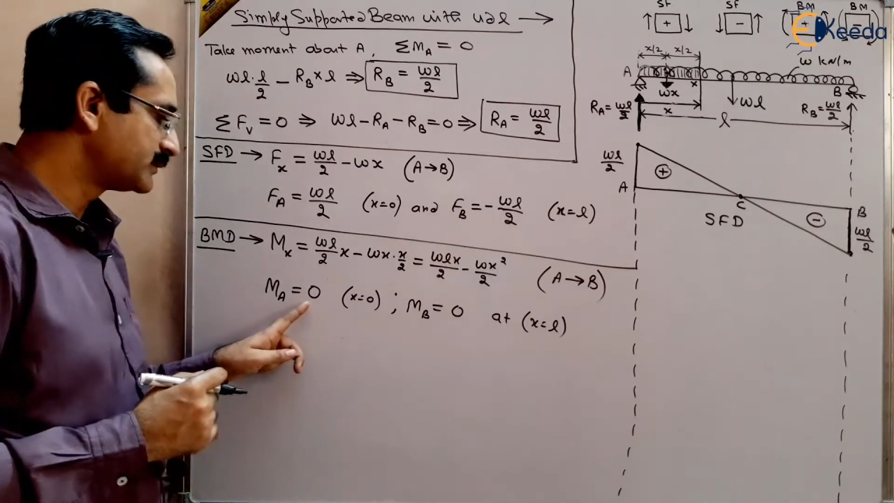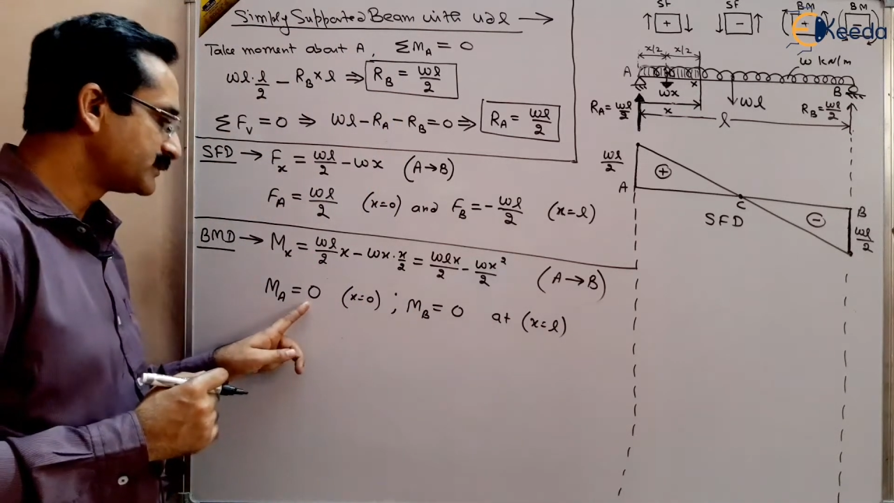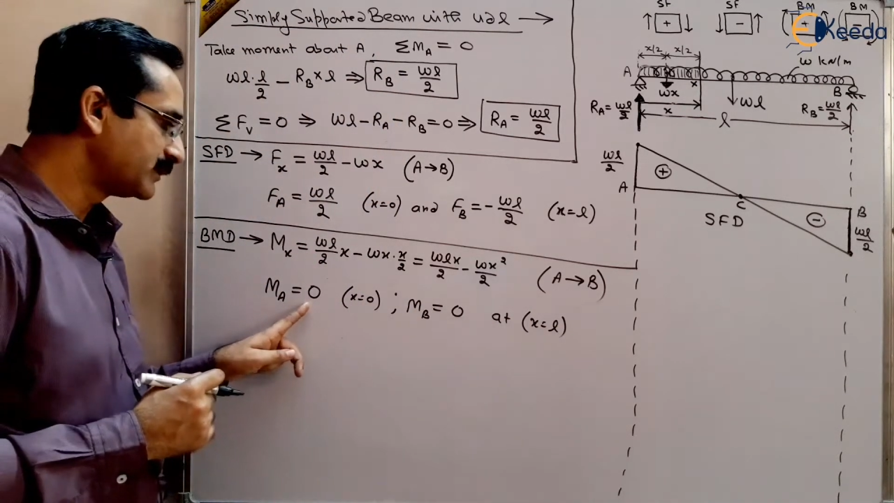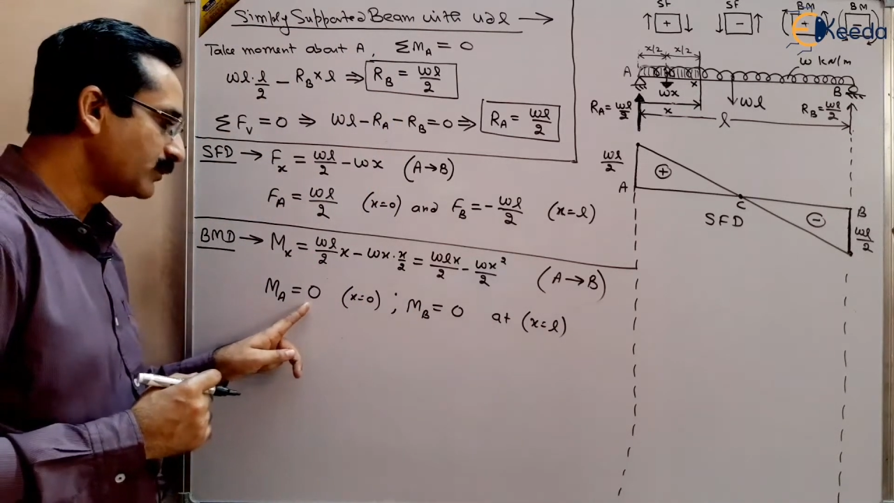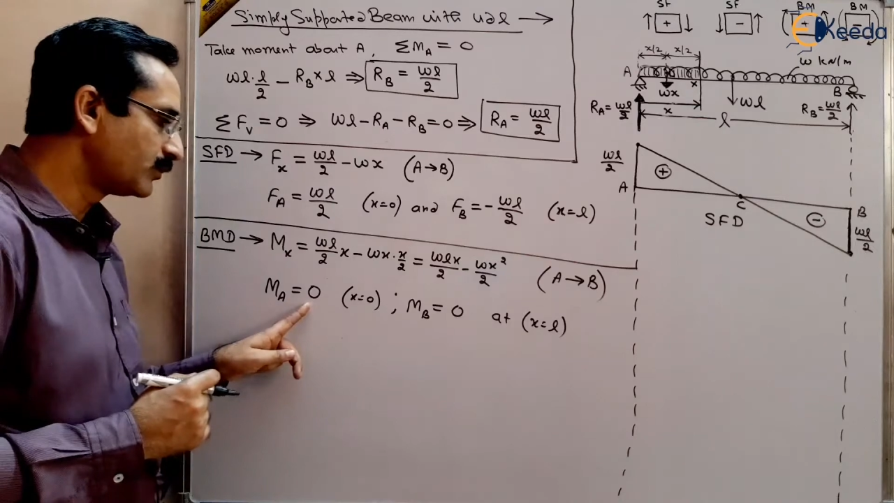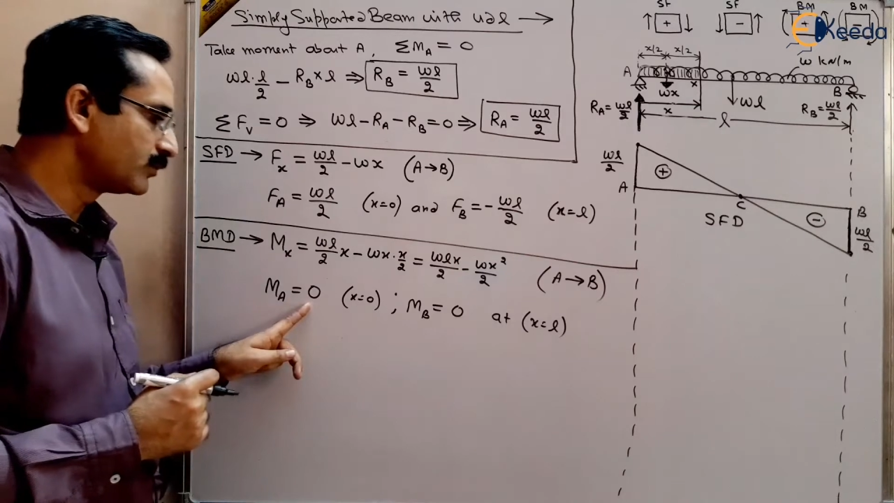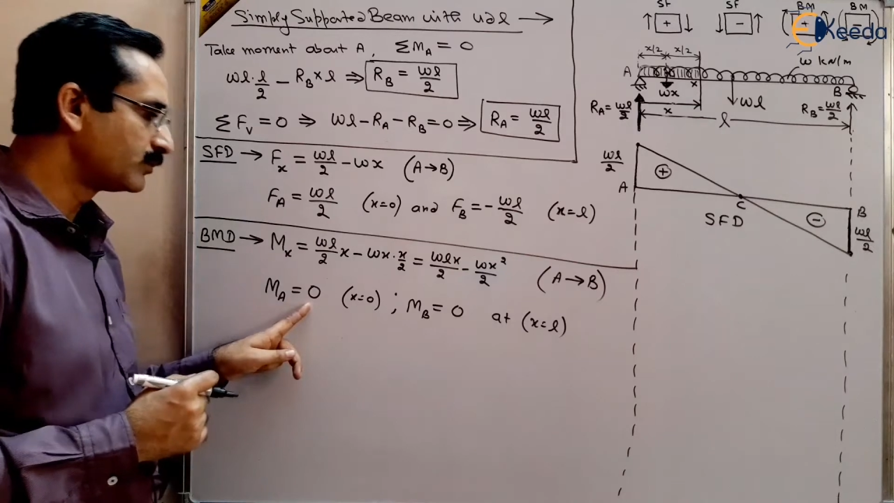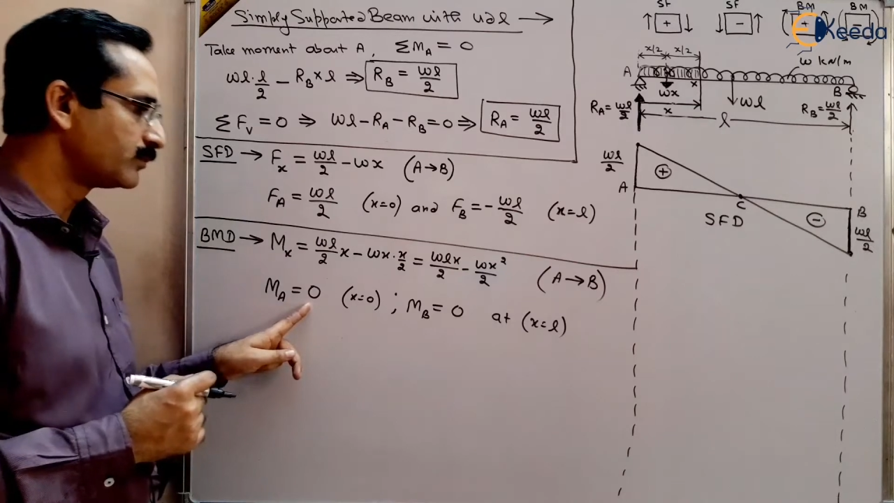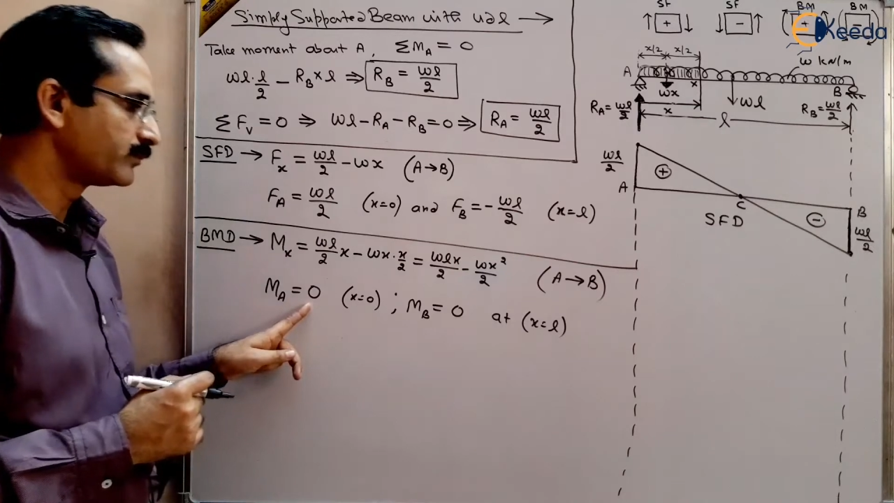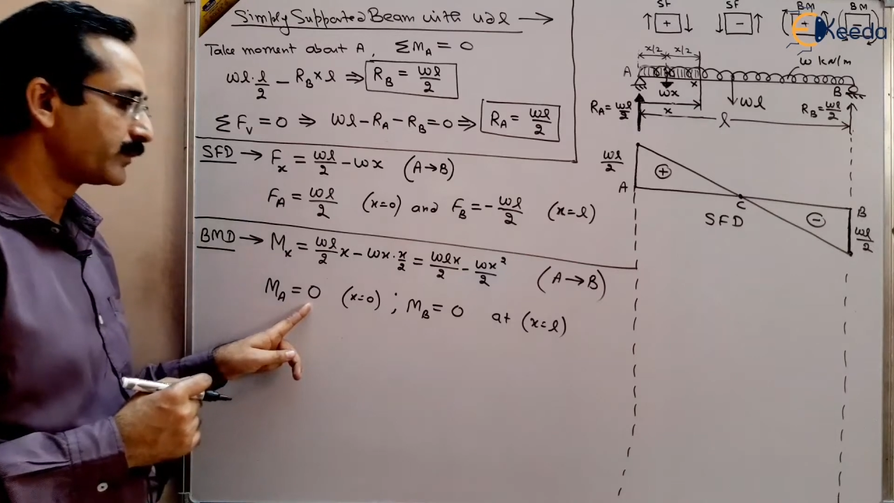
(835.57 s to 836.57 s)
0,
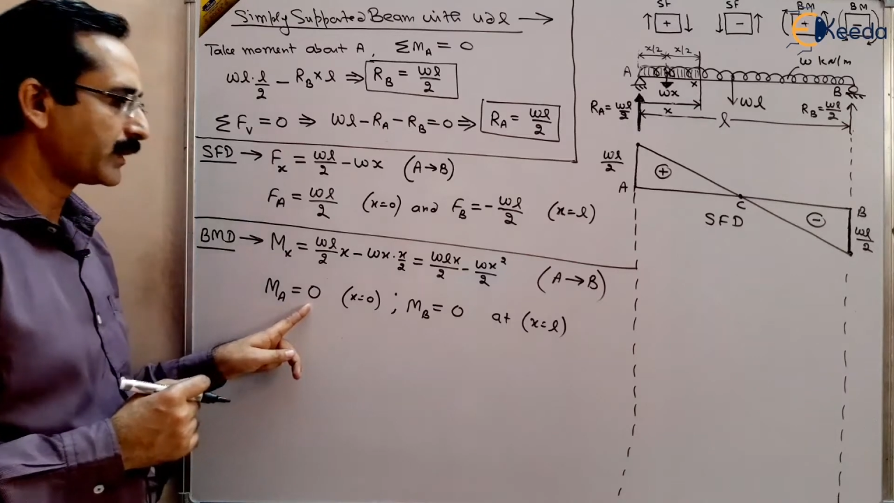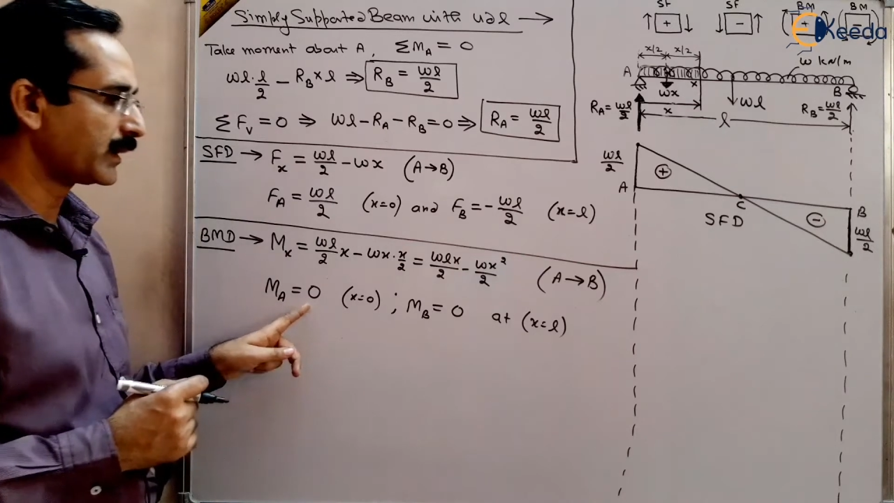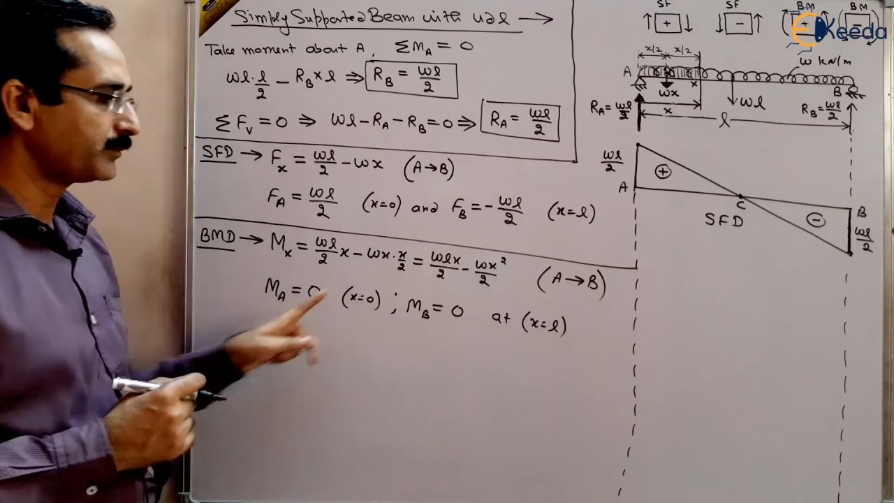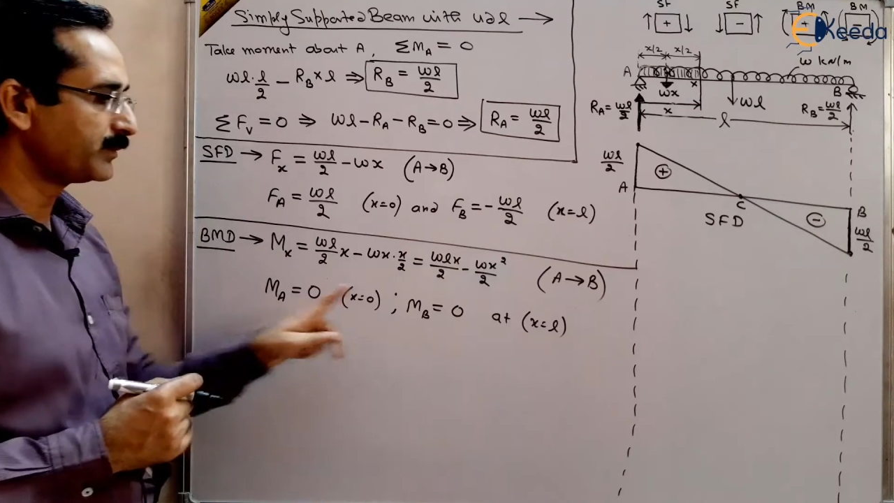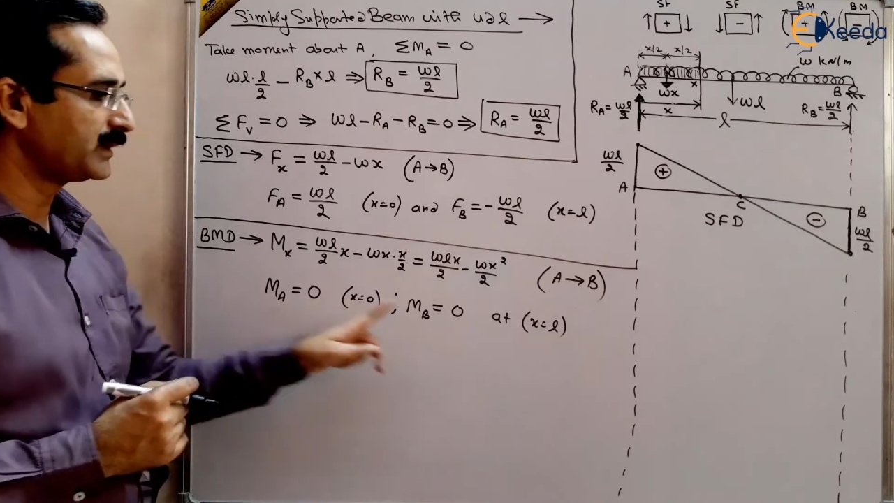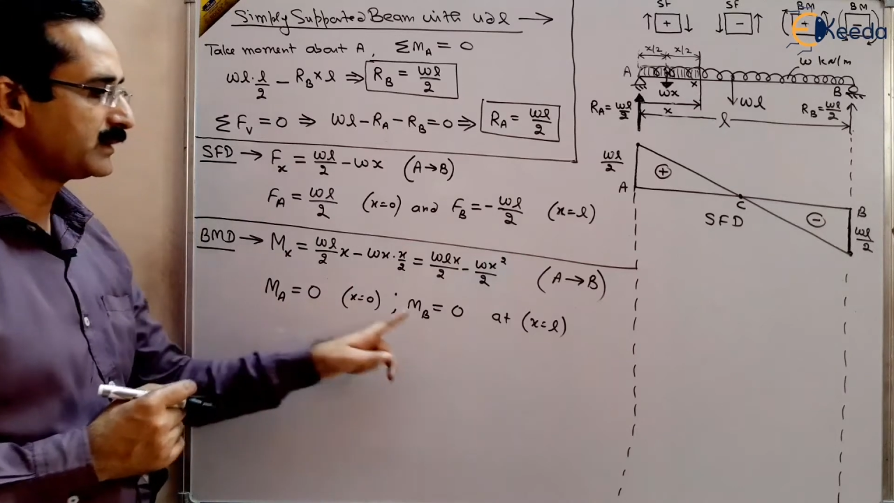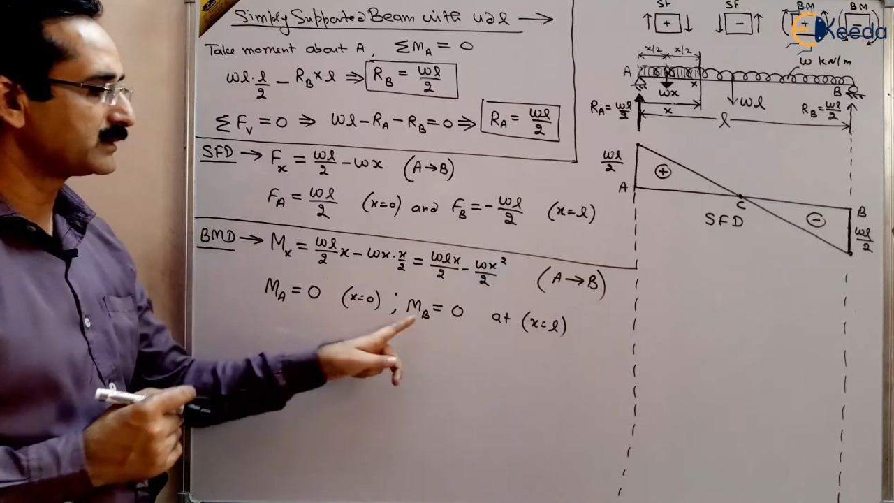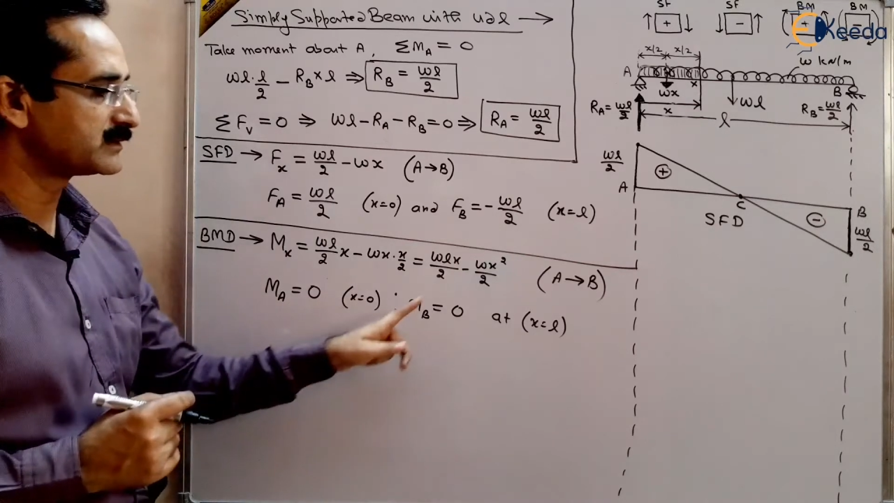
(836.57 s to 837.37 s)
MB